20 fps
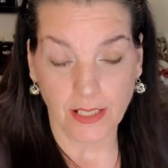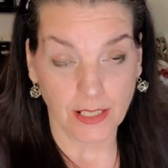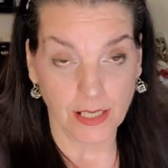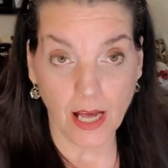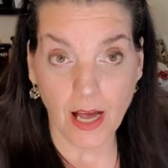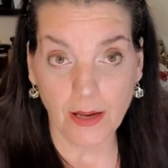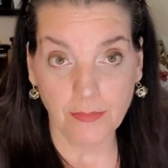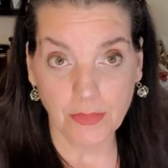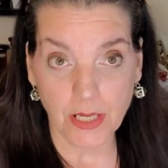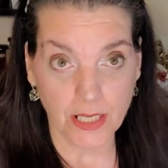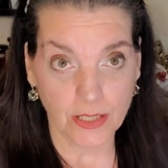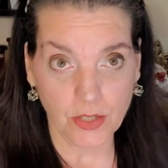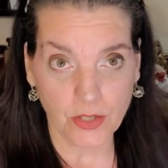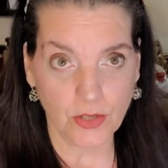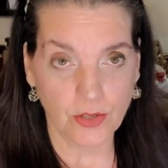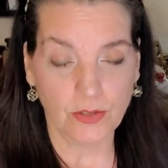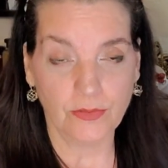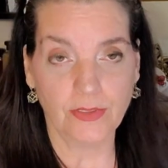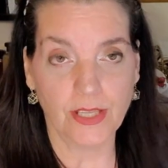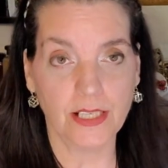and I'm not
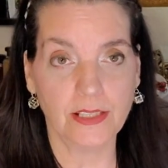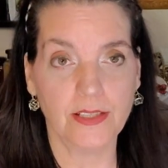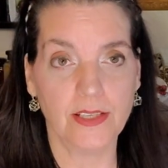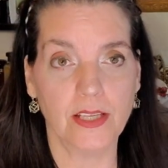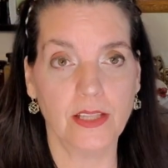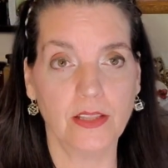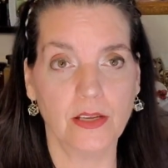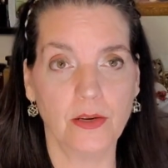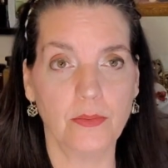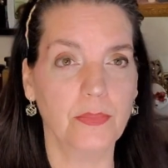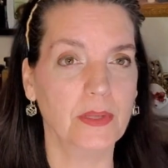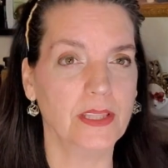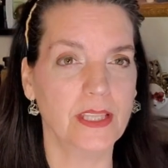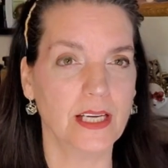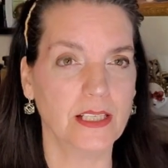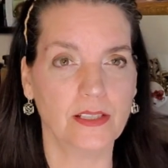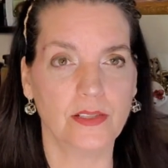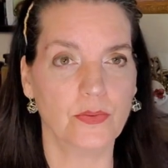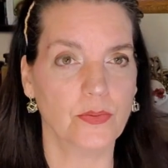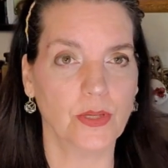sure if that's in there, but
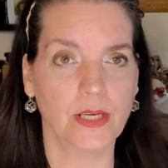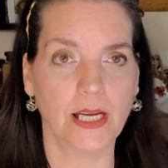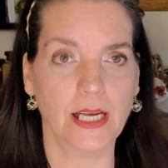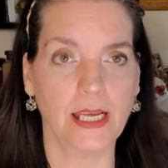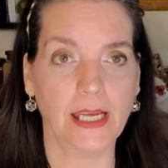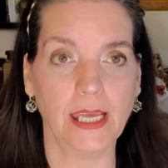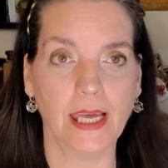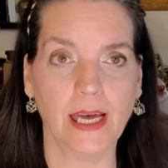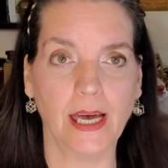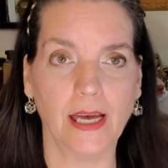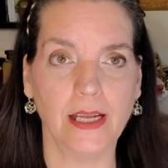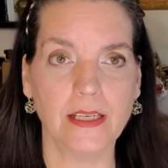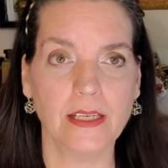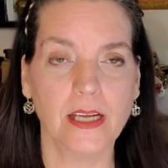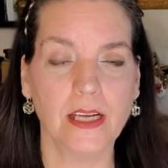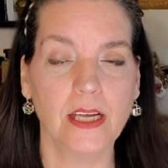that's what I get.